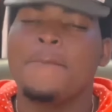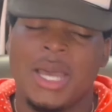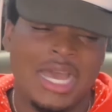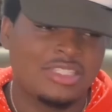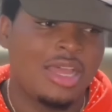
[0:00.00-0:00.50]

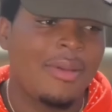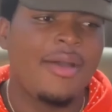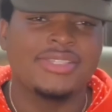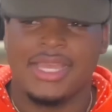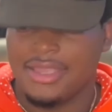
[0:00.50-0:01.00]
But I saw them,
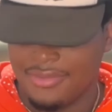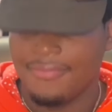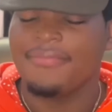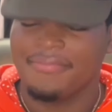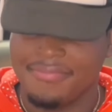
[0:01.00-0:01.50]
I was like,
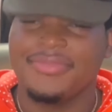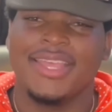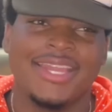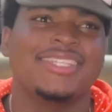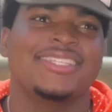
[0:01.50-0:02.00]

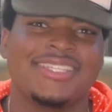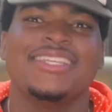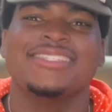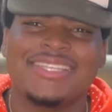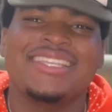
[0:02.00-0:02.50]
yeah, this is this,